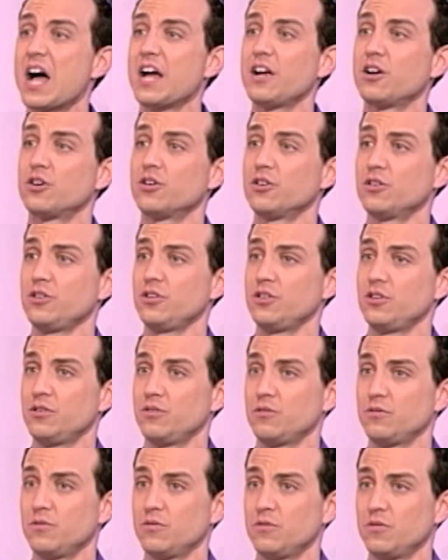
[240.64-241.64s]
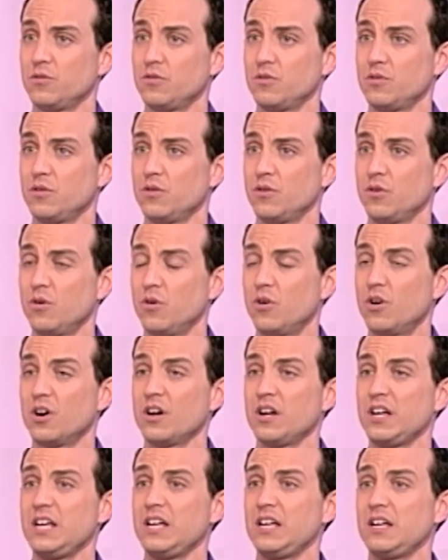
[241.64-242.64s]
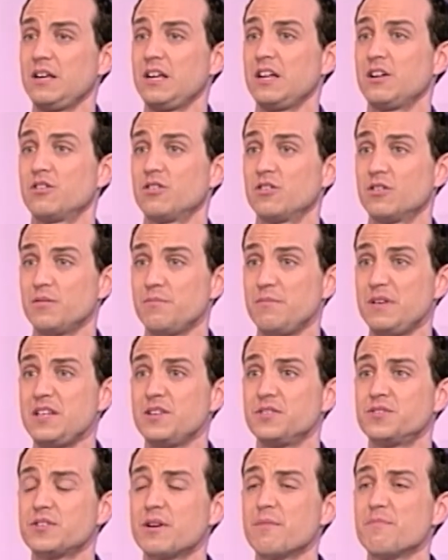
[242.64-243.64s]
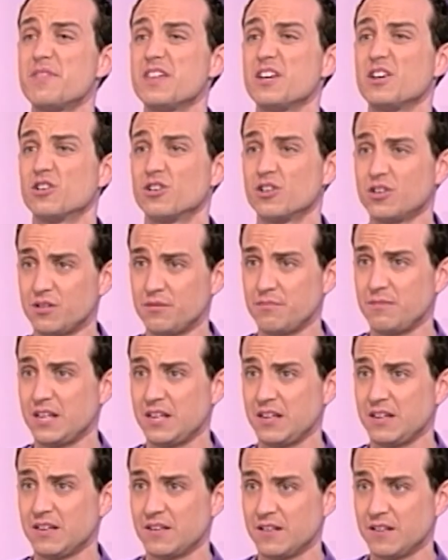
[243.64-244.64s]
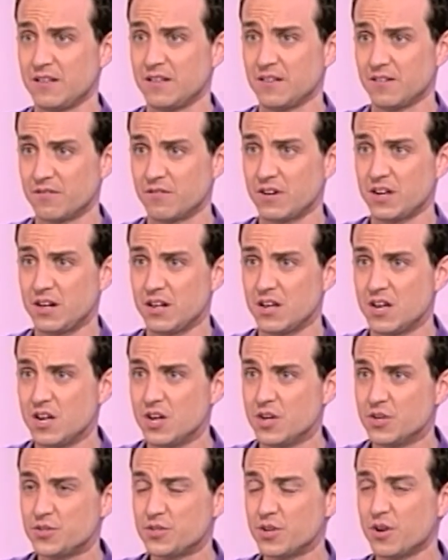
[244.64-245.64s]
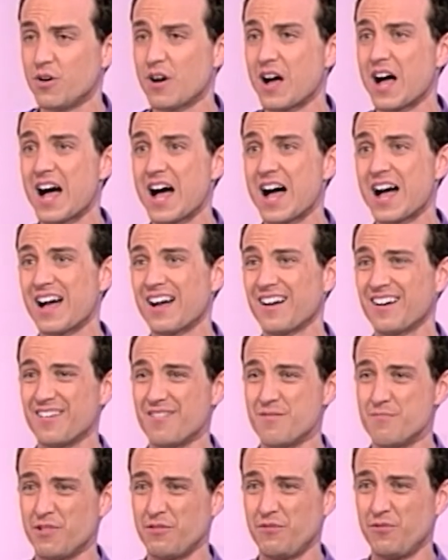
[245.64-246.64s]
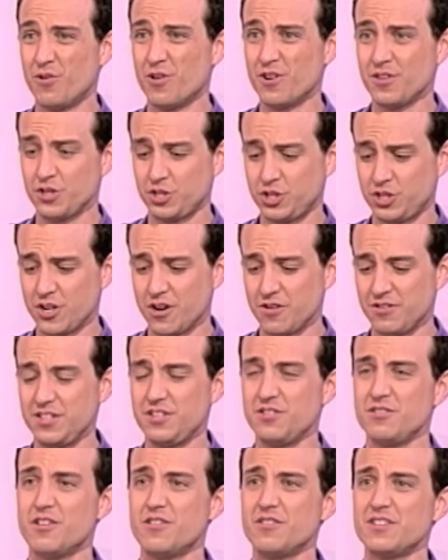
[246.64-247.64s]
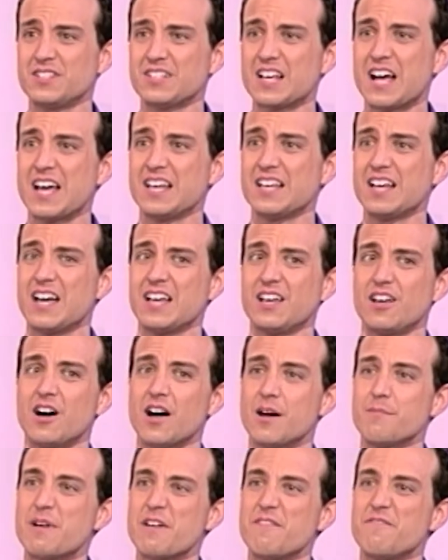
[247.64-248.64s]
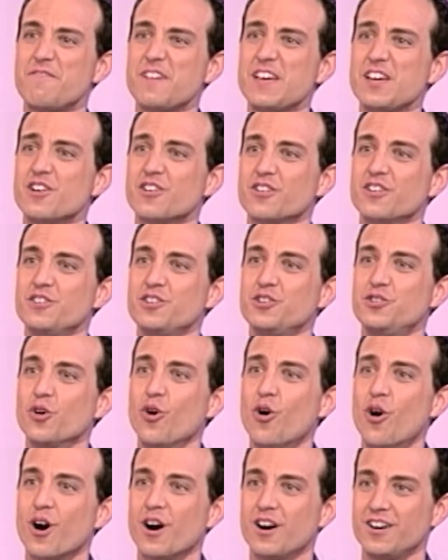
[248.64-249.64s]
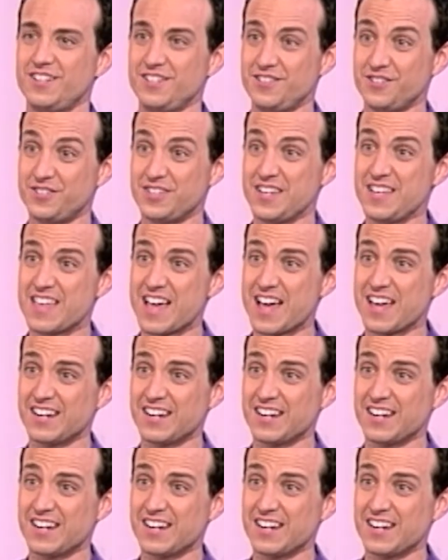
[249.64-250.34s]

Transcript: I hurt you, or it hurt me, something hurt me. Right? Hmm. So, before the show, did you notice I caught my finger in the door? Did you see that?